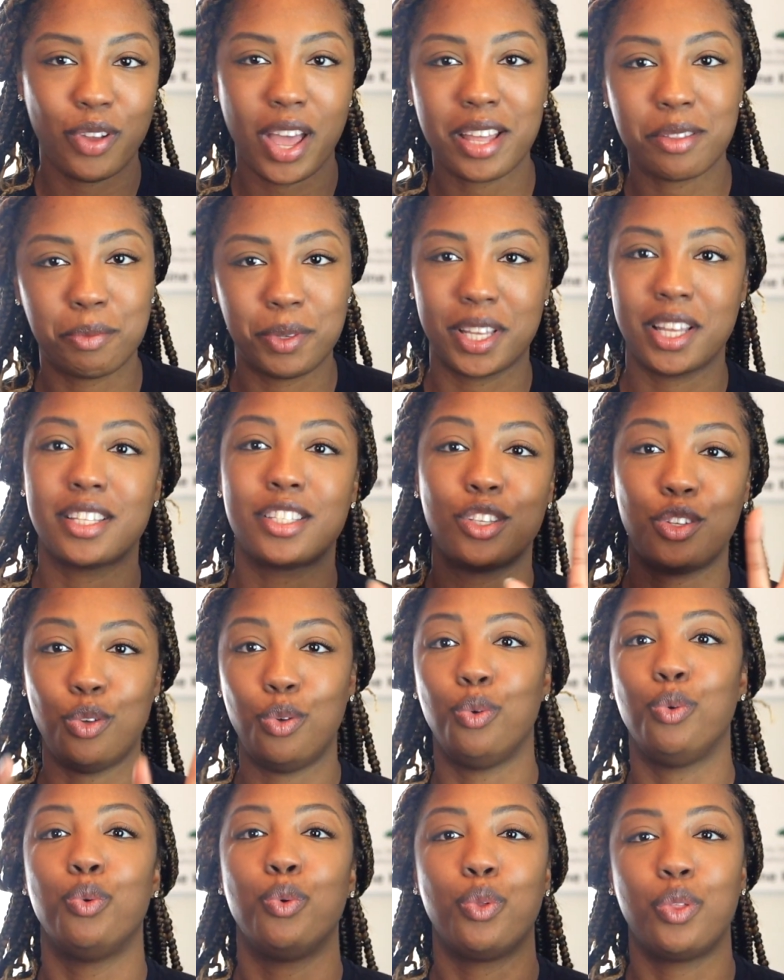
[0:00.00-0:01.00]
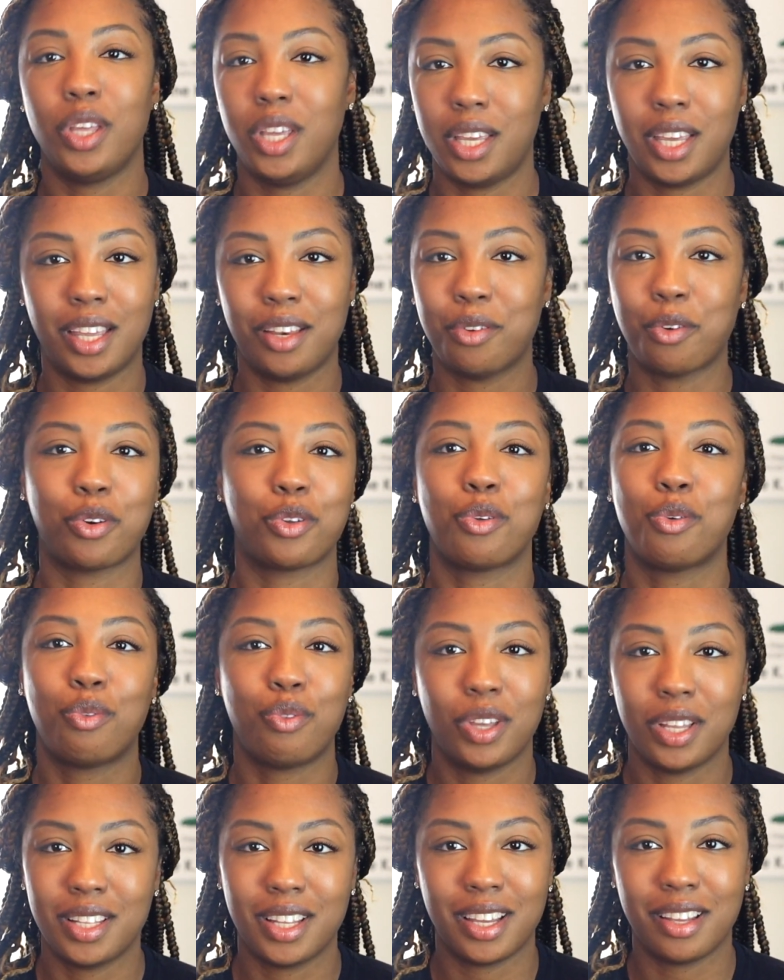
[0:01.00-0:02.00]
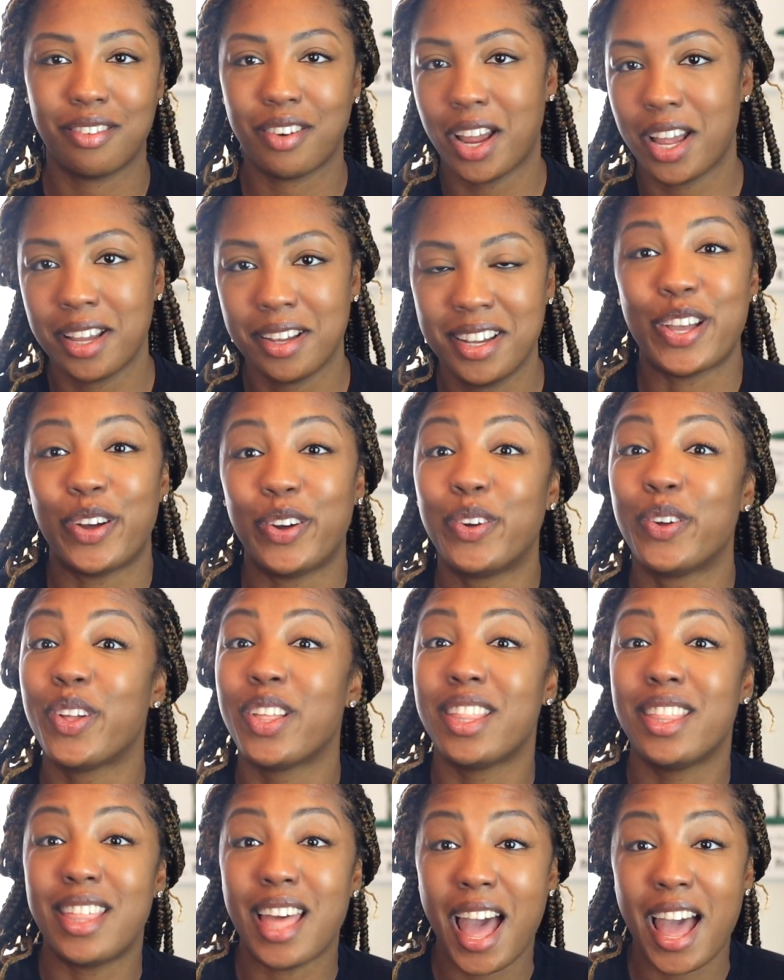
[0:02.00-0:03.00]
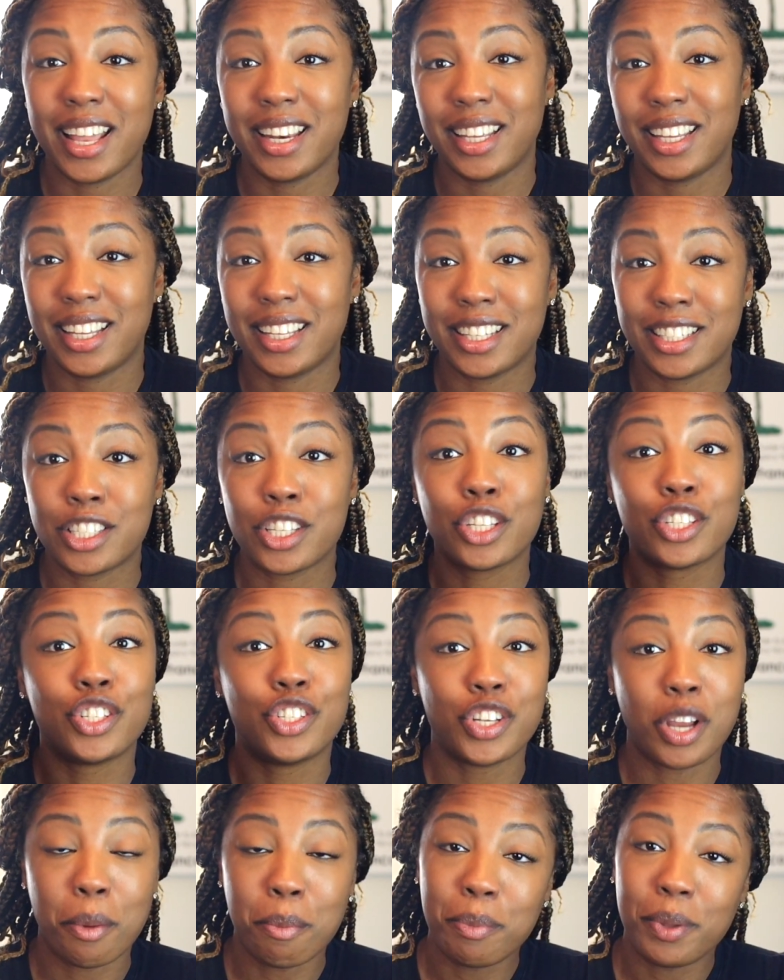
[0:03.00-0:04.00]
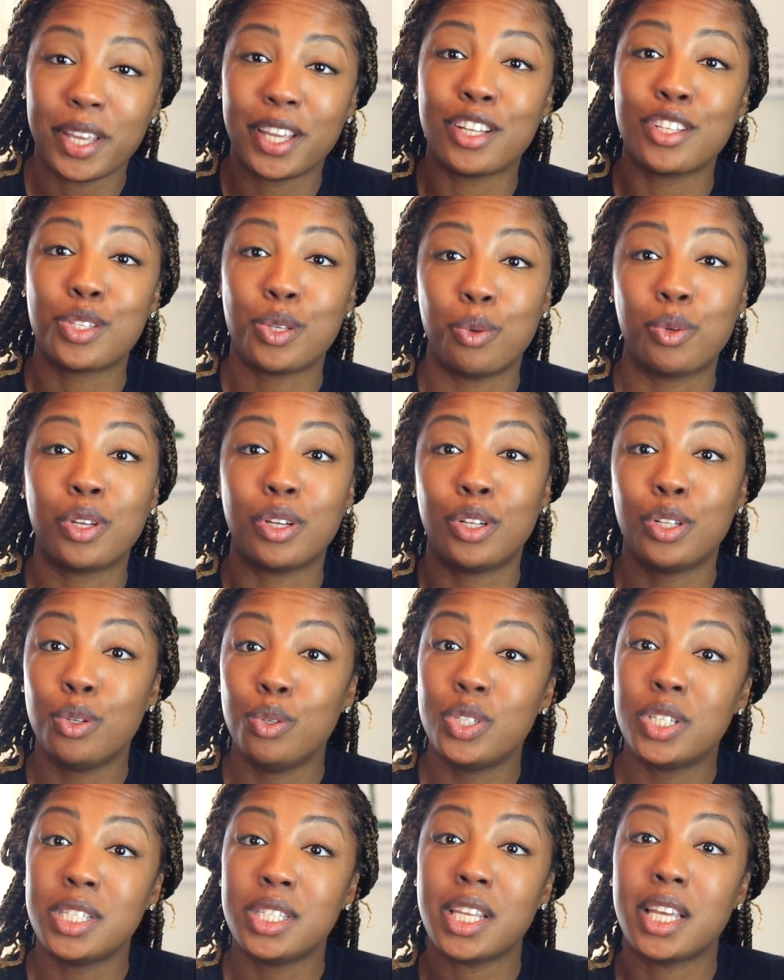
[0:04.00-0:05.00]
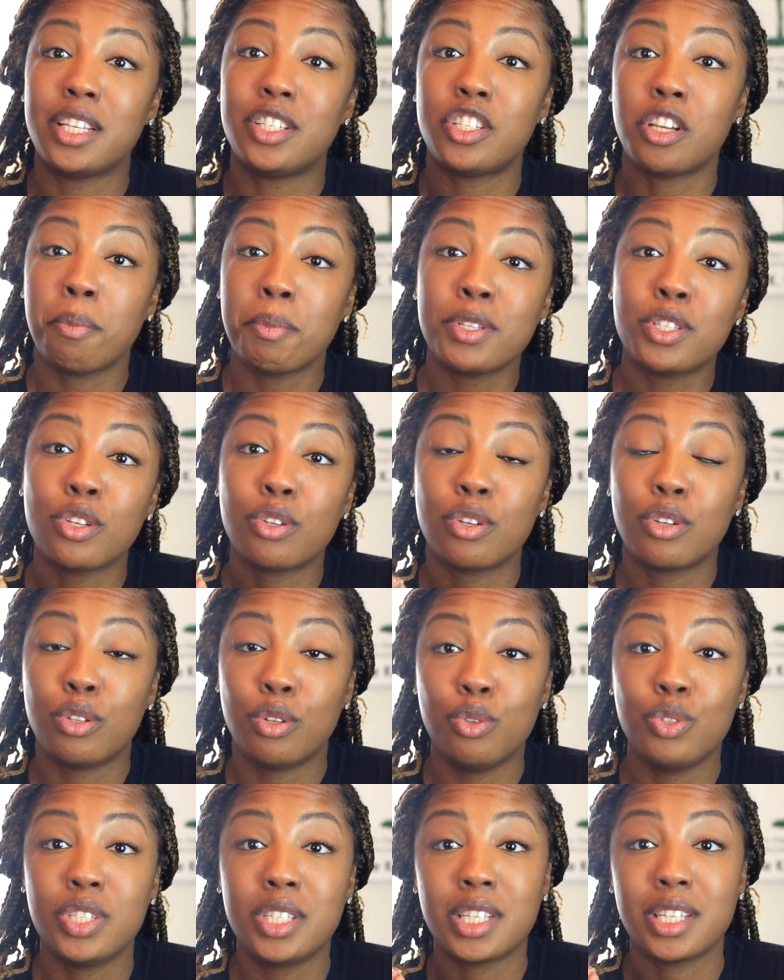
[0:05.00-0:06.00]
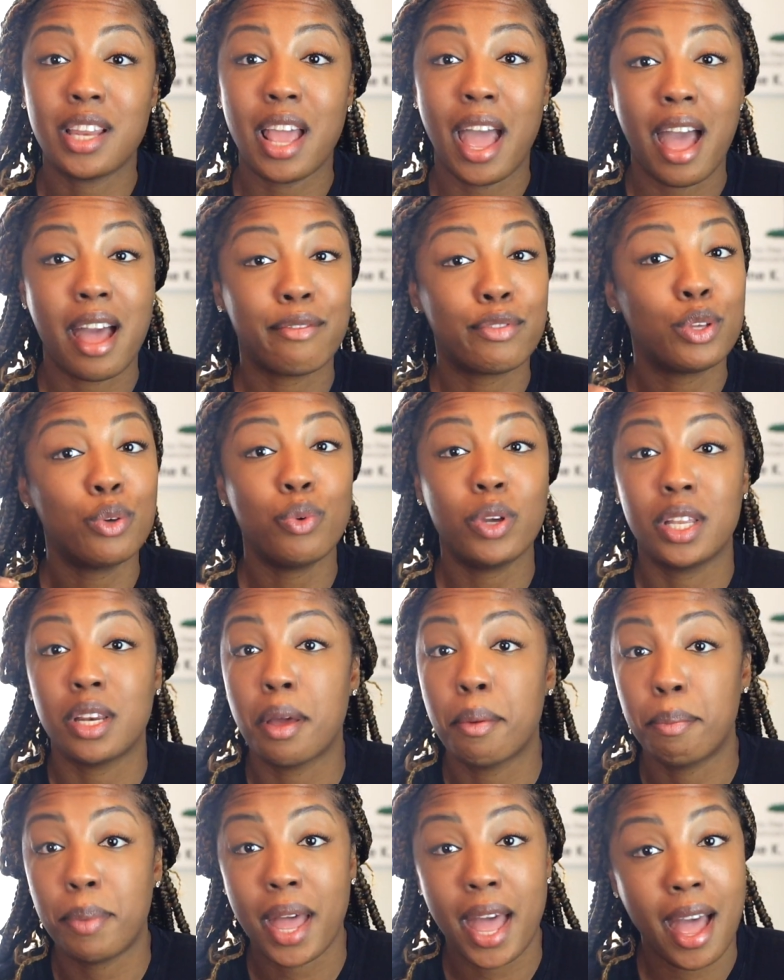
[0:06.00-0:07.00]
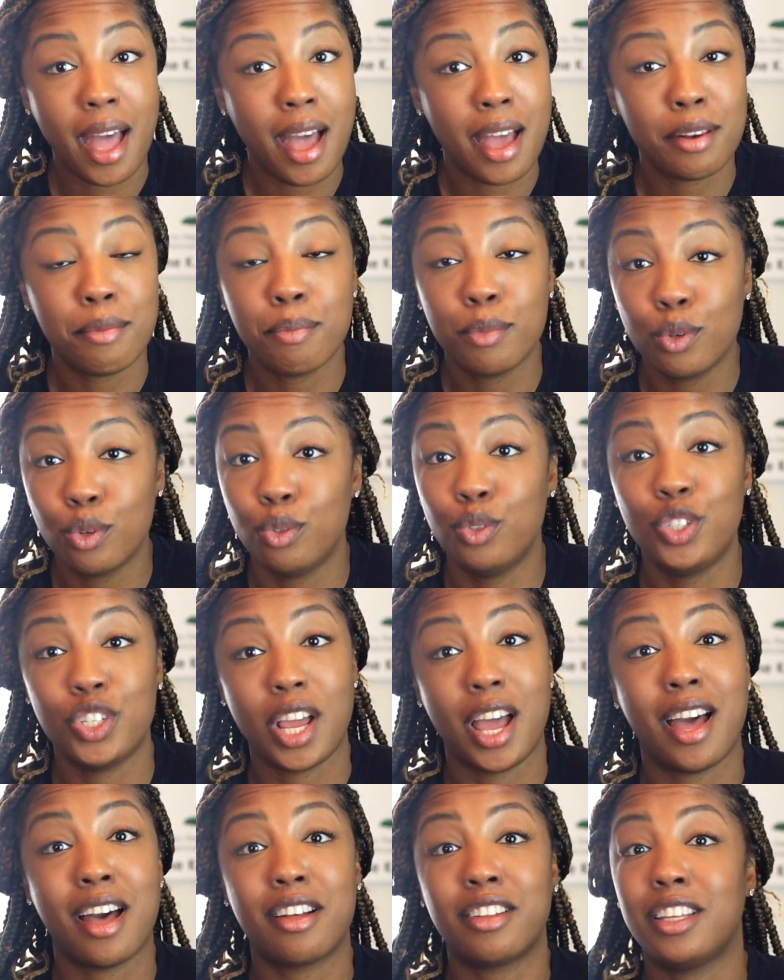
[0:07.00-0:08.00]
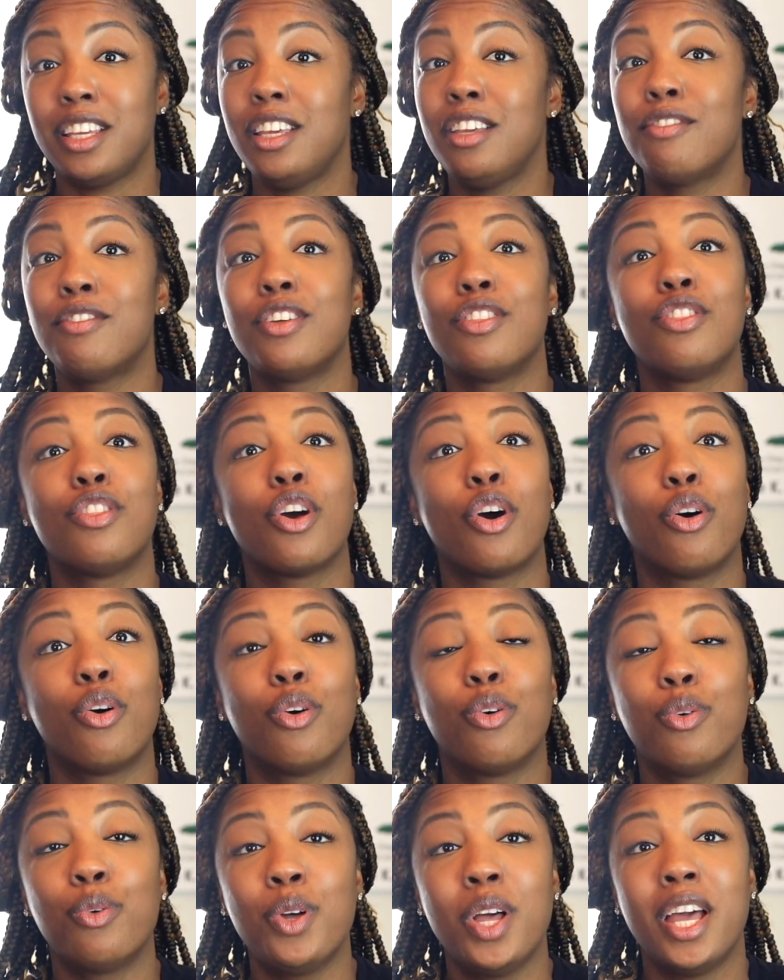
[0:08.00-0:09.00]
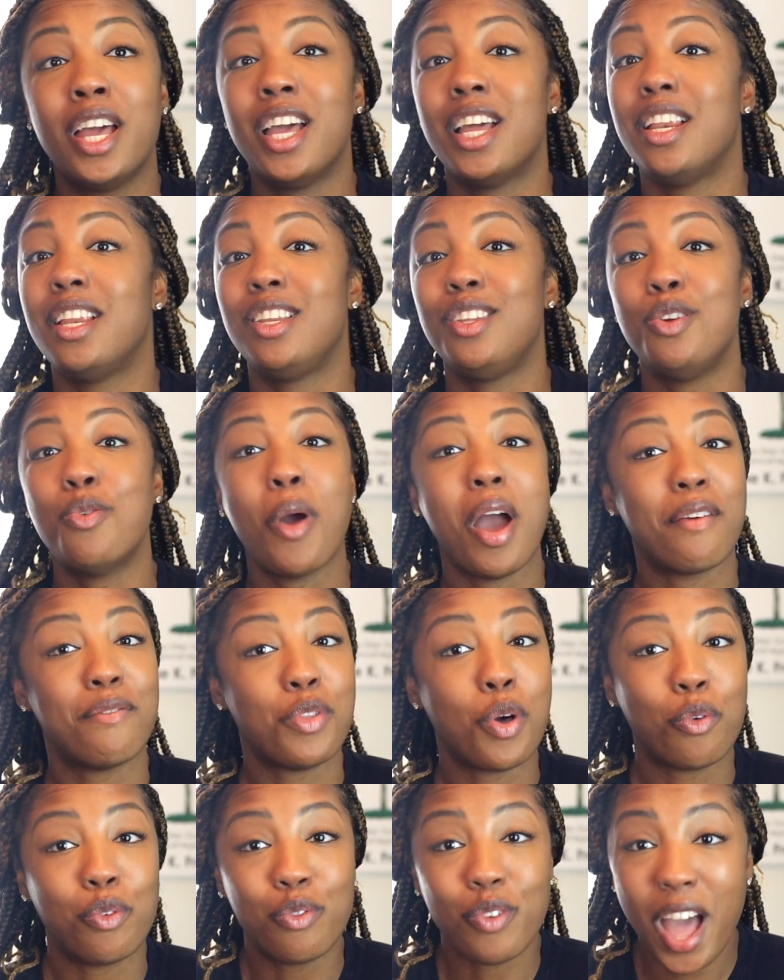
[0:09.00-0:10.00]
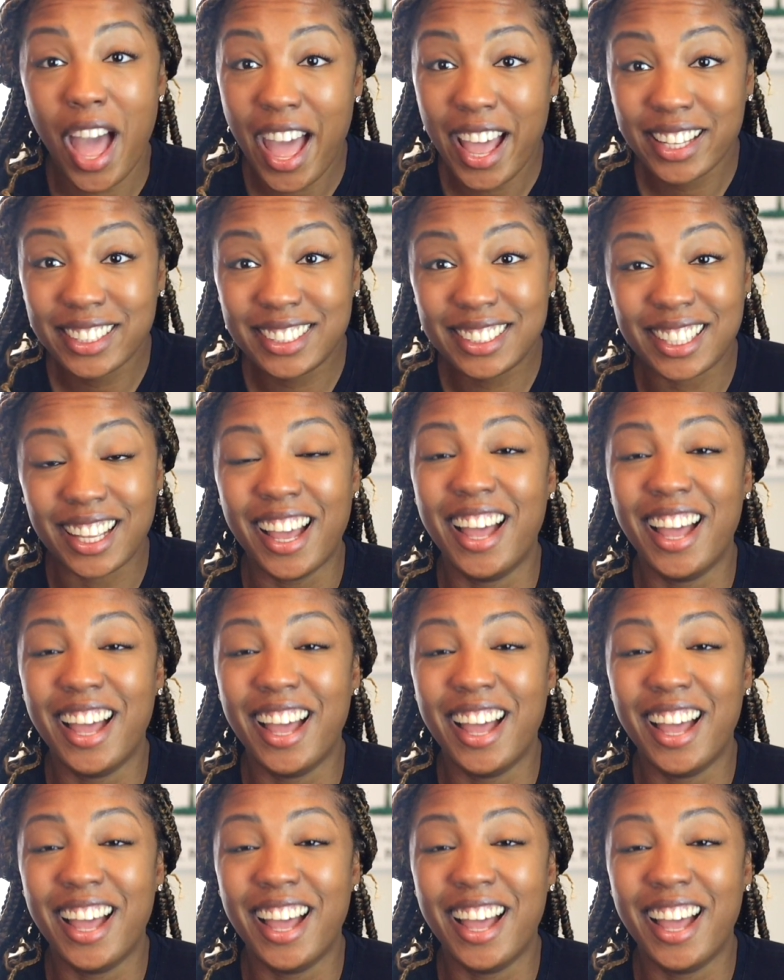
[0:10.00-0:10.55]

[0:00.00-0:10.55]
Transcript: fact because you think it or you feel it, right? So that is jumping to conclusions, and jumping to conclusions can have you in a bad mood, child, even though you have no facts.